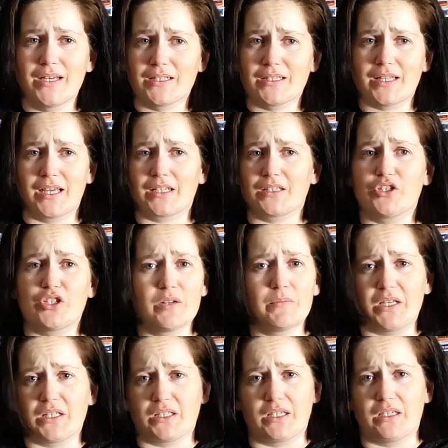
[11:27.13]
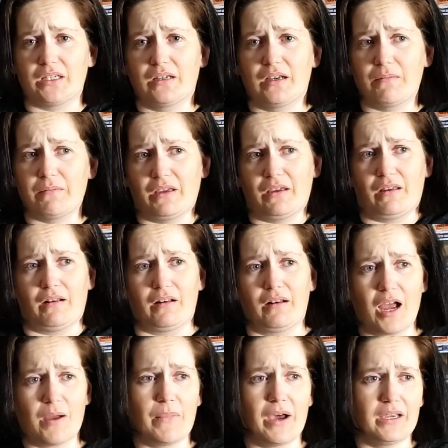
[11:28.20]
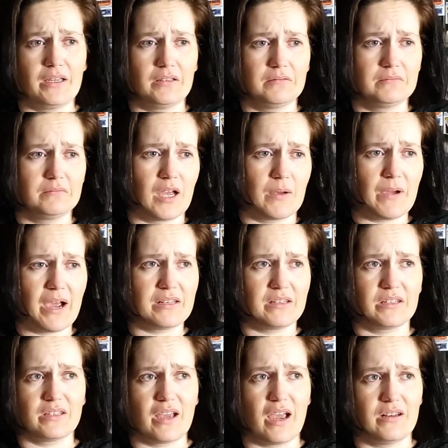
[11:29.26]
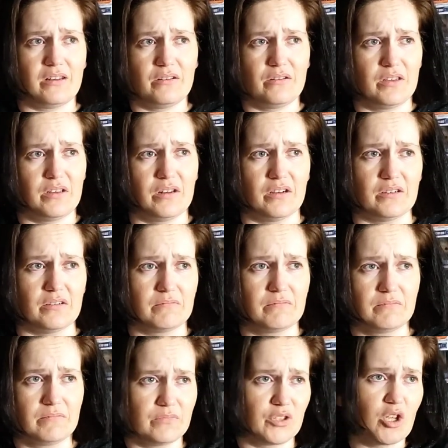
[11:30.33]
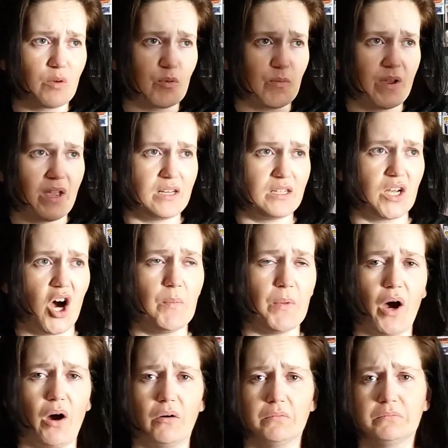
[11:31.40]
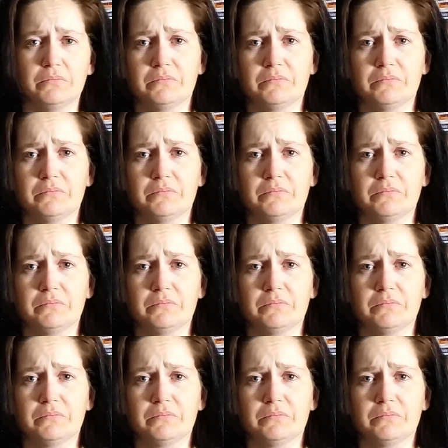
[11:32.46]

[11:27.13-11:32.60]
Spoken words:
Like, legitimately. I mean, I might decide to do, you know, Superman Domo